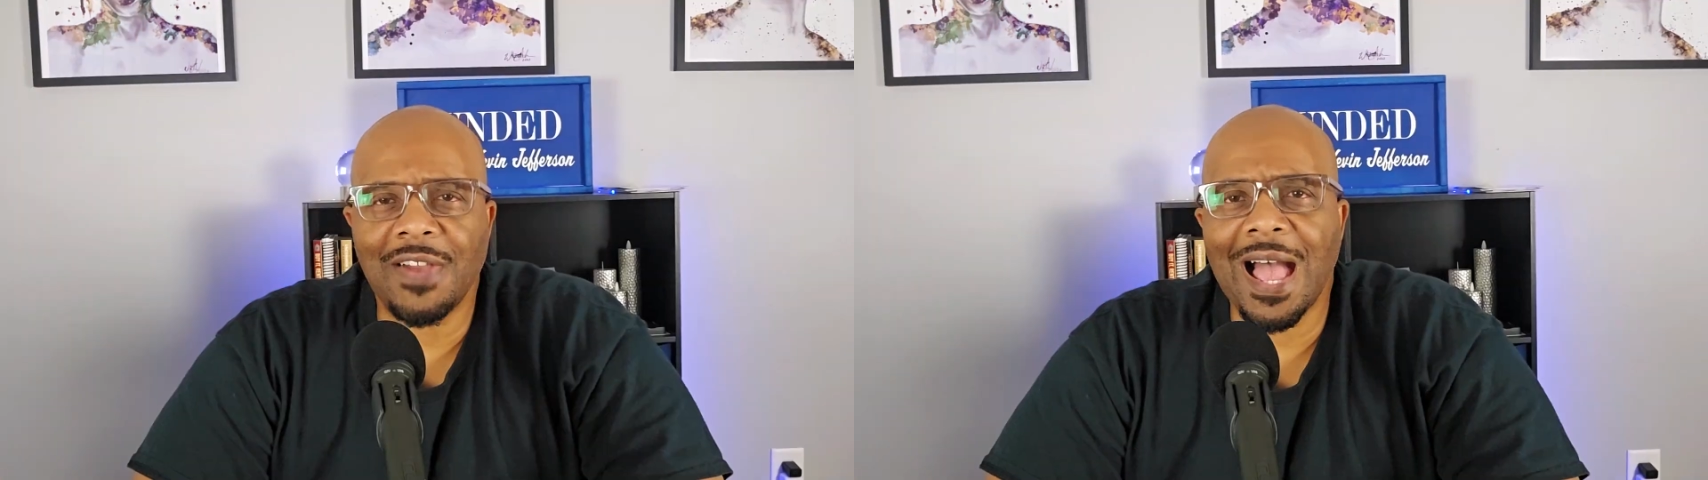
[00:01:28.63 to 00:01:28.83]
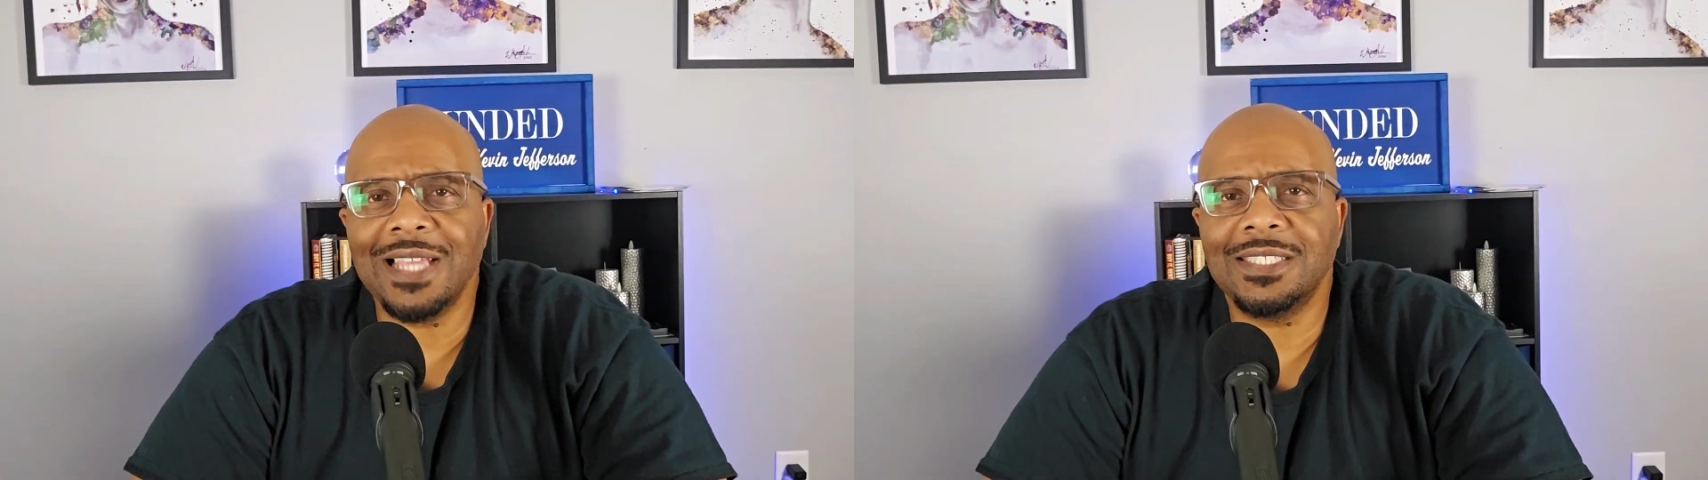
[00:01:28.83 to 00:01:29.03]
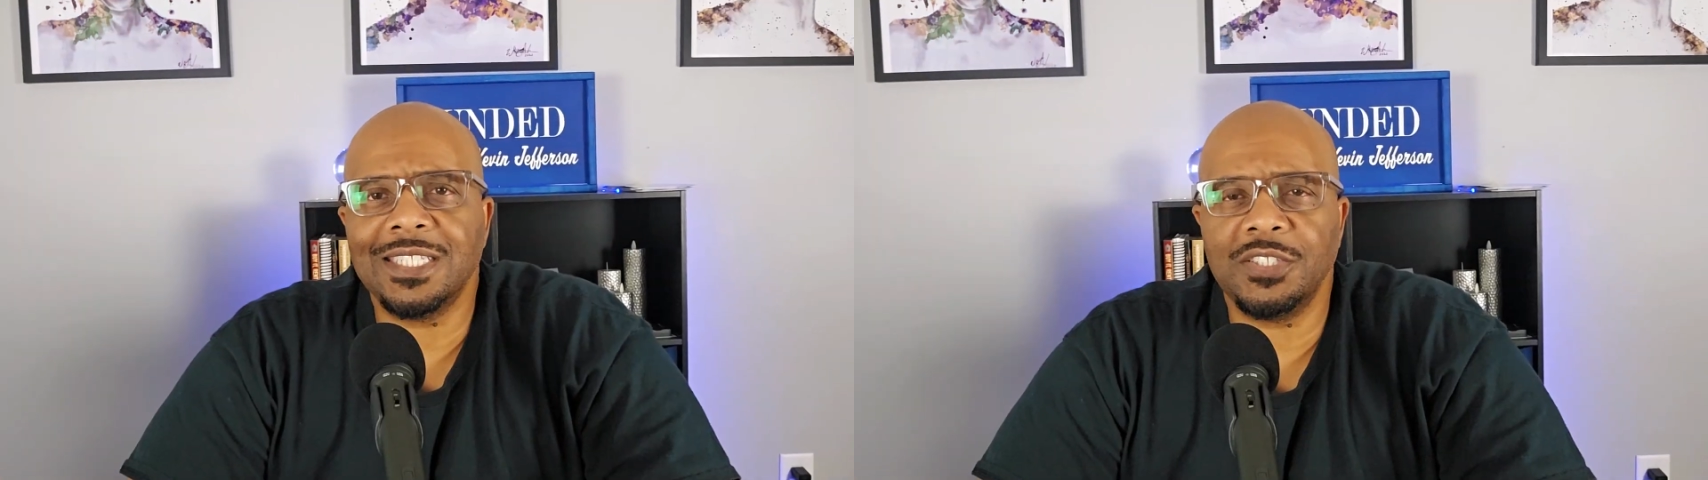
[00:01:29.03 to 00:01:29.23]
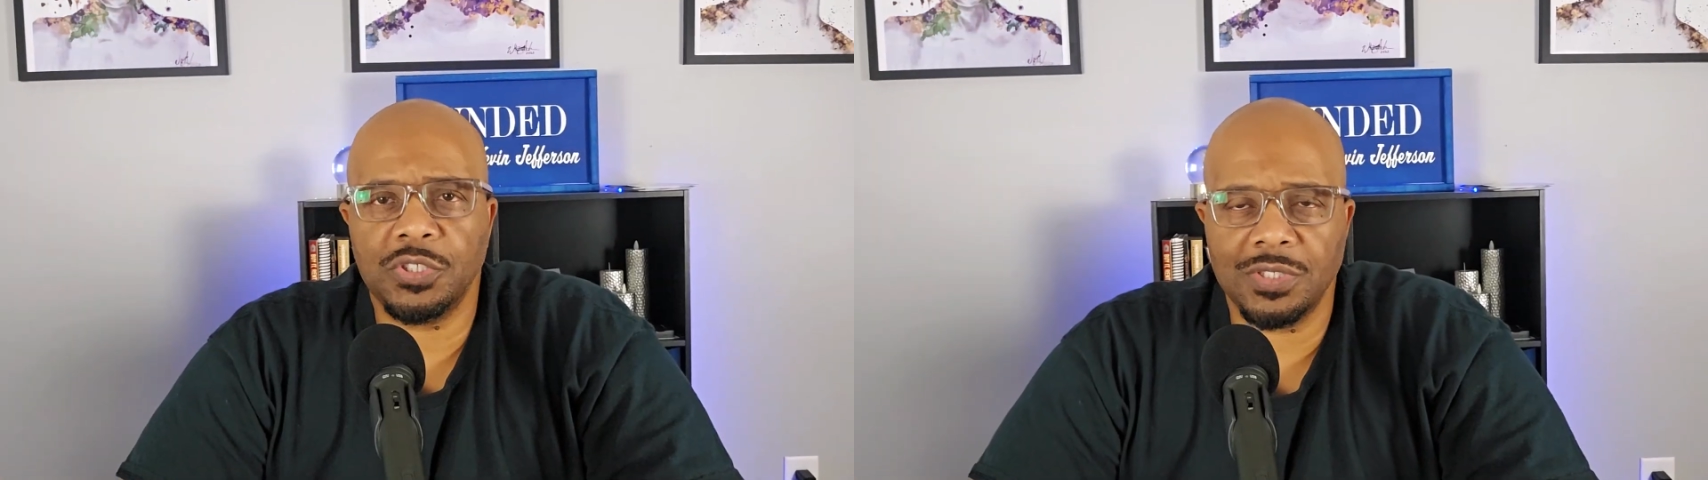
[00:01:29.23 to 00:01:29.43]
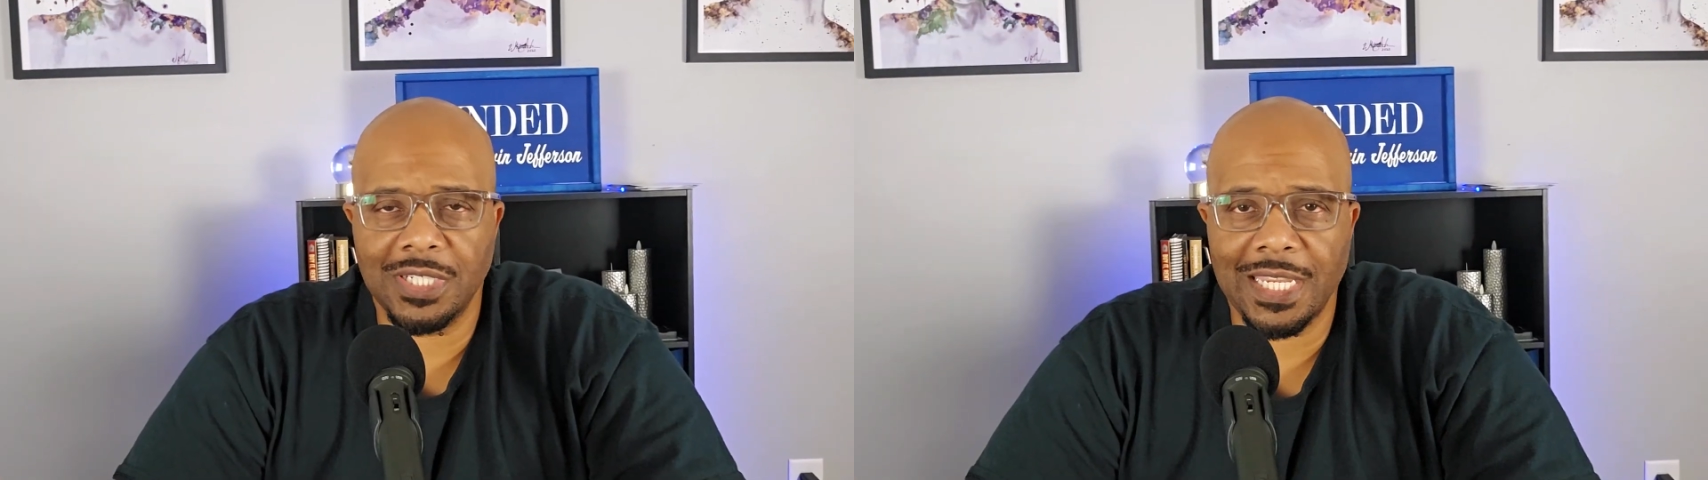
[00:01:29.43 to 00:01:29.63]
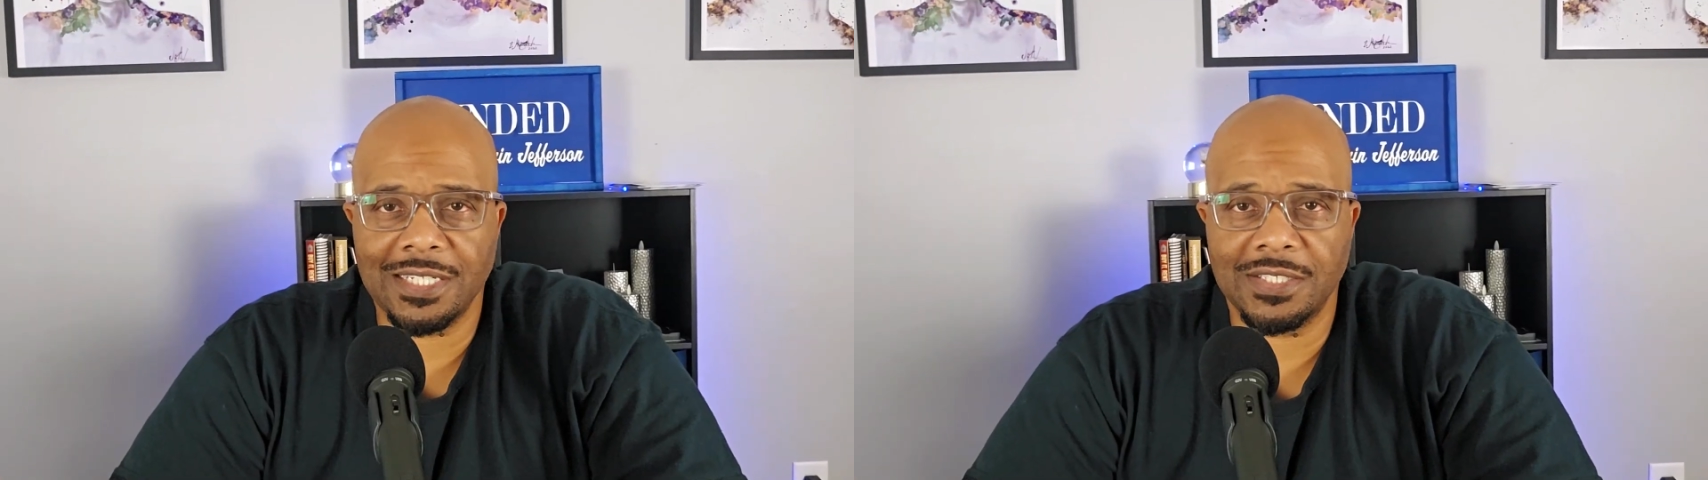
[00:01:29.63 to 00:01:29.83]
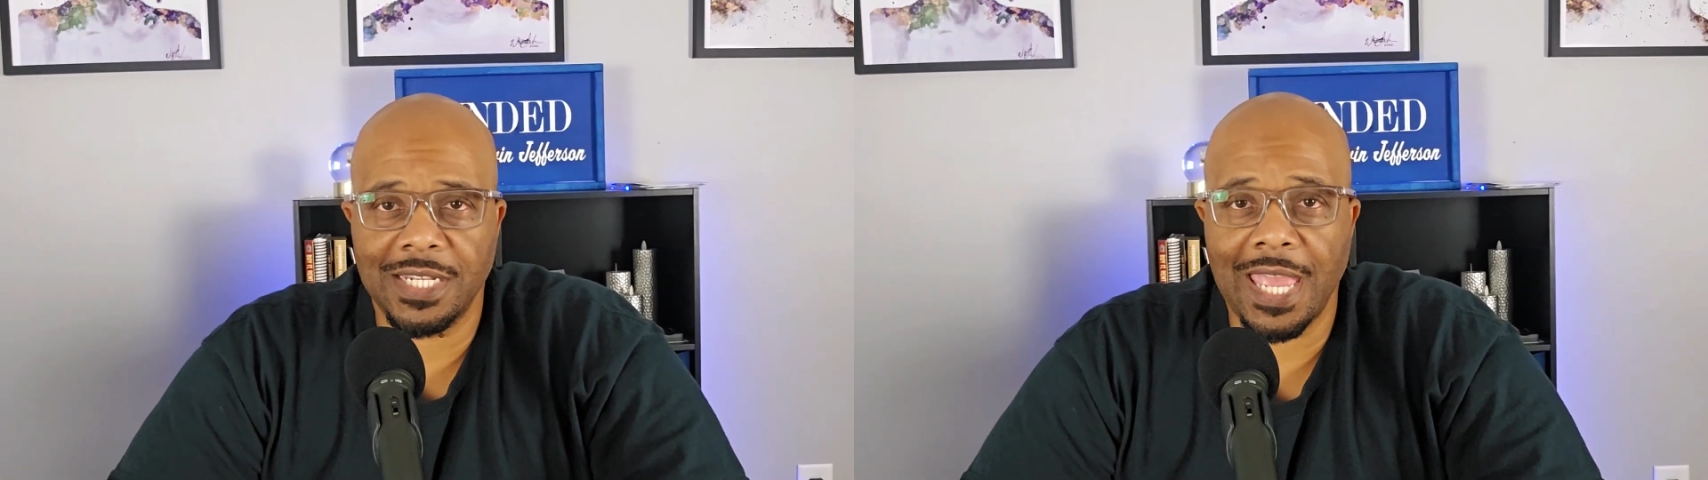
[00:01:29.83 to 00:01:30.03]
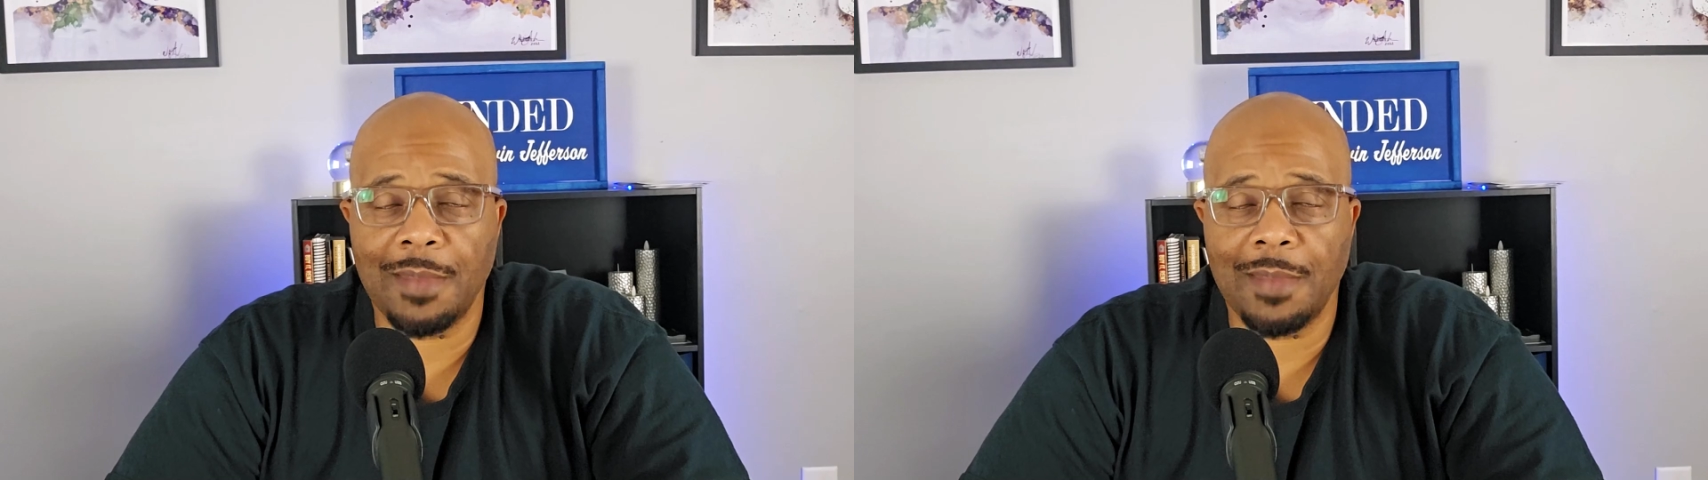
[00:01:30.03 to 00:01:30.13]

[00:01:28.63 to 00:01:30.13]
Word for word: I send you the link to the